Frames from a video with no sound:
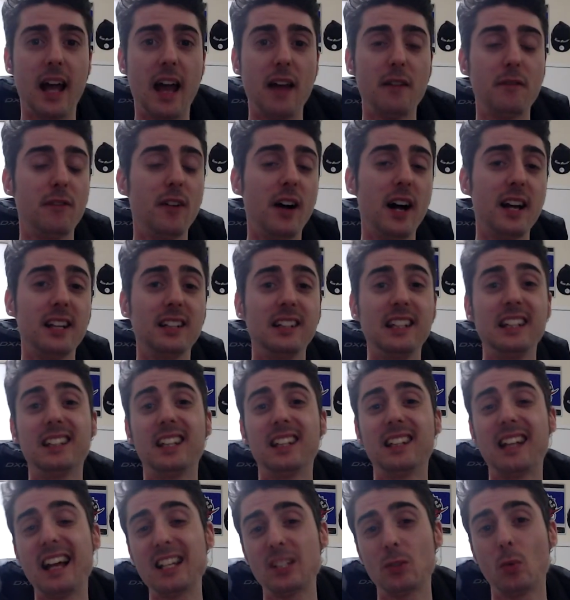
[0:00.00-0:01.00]
And finally,
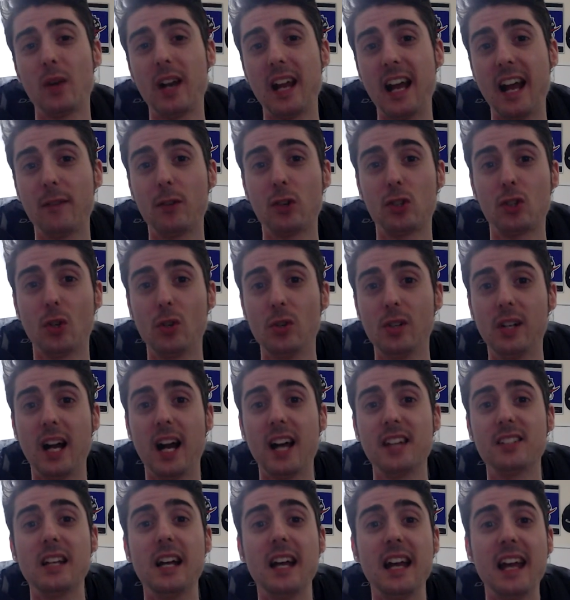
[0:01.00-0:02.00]
the last one I have to show you
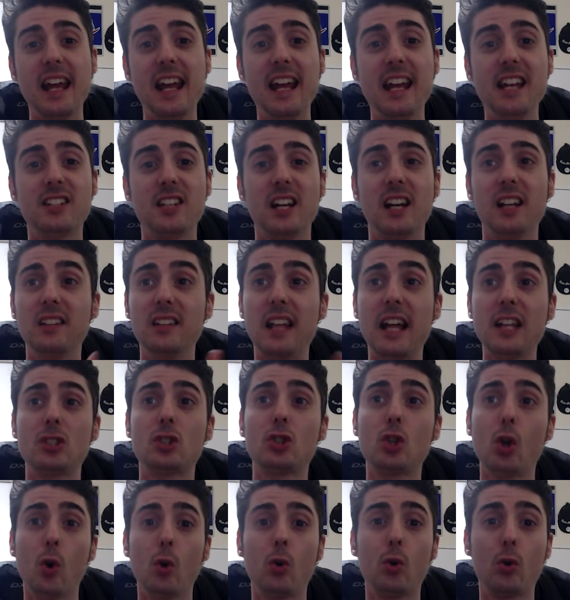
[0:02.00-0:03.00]
guys is
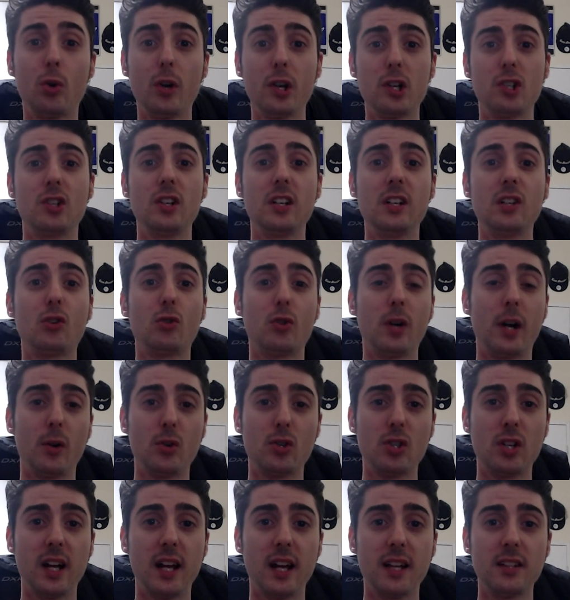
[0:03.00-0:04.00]
Let's Go Christian
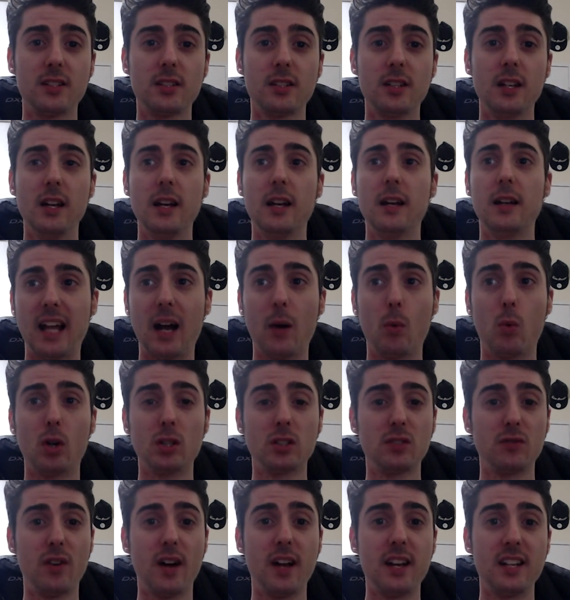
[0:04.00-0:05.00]
Crouchance that
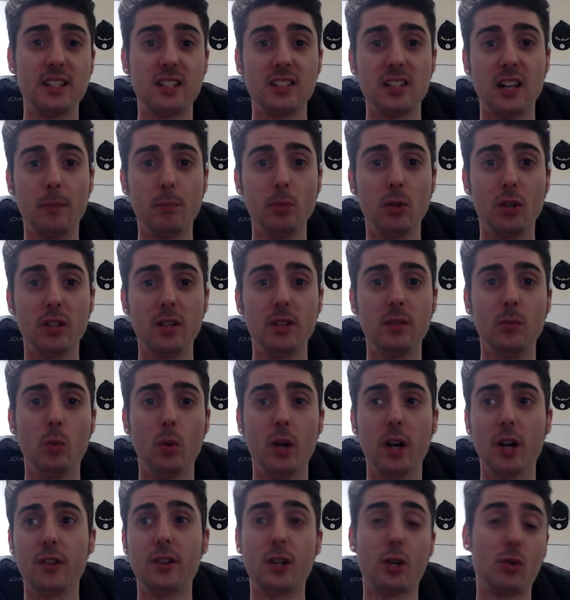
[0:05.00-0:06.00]
World's Finest is uploaded
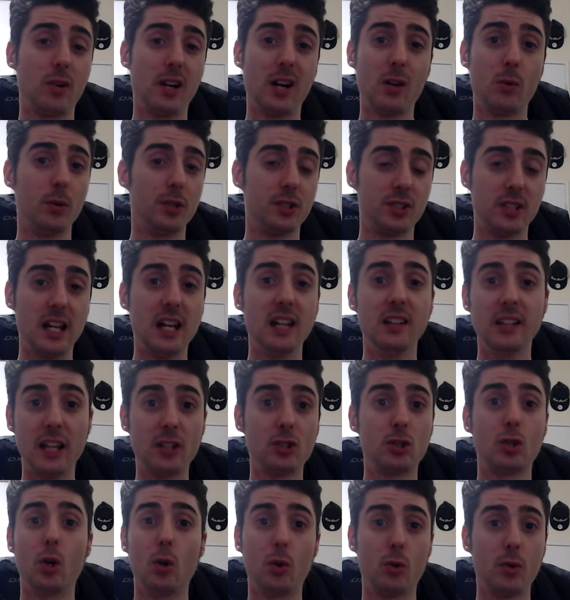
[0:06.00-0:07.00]
where the crowd will say,
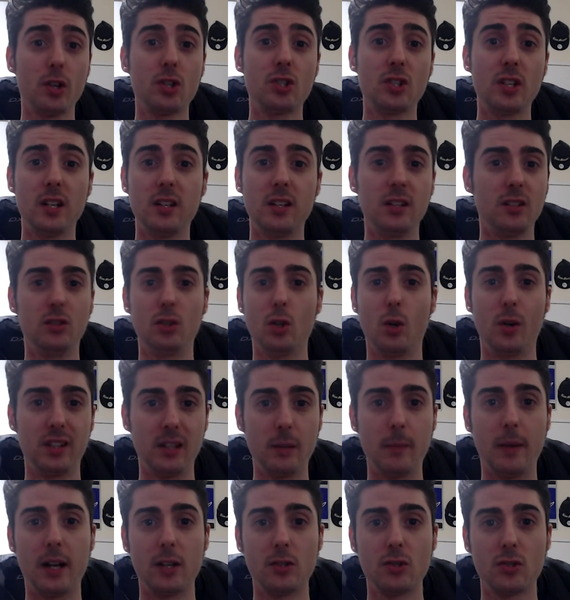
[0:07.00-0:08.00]
Let's go Christian
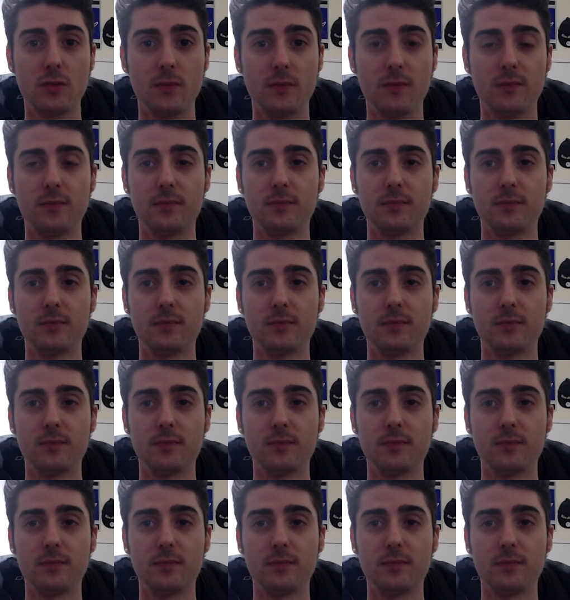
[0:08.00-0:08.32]
during the match.